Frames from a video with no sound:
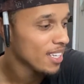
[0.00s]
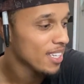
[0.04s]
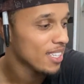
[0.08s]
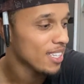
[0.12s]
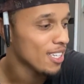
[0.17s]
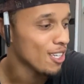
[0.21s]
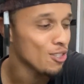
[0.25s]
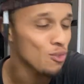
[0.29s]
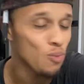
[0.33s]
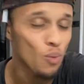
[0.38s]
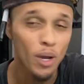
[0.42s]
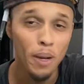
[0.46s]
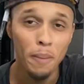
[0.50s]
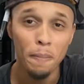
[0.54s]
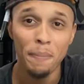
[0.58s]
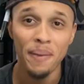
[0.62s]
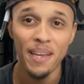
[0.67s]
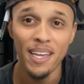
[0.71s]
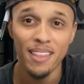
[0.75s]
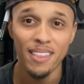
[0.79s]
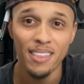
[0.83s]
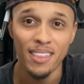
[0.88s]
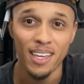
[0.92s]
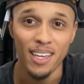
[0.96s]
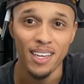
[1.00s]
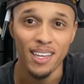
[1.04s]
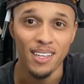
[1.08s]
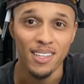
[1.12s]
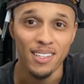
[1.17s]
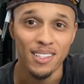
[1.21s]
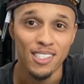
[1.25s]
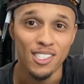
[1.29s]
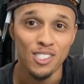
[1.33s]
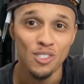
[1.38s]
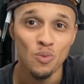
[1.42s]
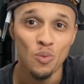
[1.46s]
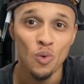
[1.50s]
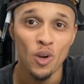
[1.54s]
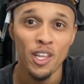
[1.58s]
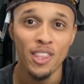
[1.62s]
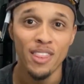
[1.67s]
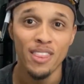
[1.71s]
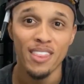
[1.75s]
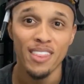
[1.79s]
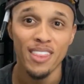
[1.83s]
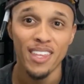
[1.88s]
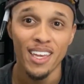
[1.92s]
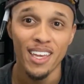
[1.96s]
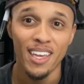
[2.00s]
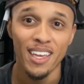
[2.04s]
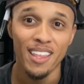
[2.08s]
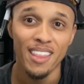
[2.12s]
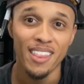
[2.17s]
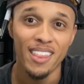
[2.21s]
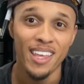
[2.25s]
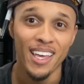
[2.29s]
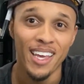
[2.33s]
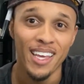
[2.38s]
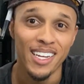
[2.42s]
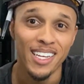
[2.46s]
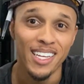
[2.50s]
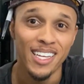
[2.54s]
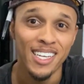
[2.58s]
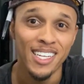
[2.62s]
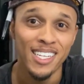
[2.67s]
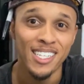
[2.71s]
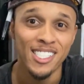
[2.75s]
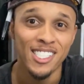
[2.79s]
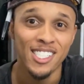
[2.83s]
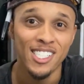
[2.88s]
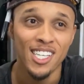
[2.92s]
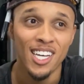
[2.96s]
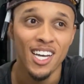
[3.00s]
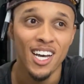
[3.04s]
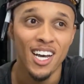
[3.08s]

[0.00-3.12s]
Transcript: there's one big thing. There's one thing that is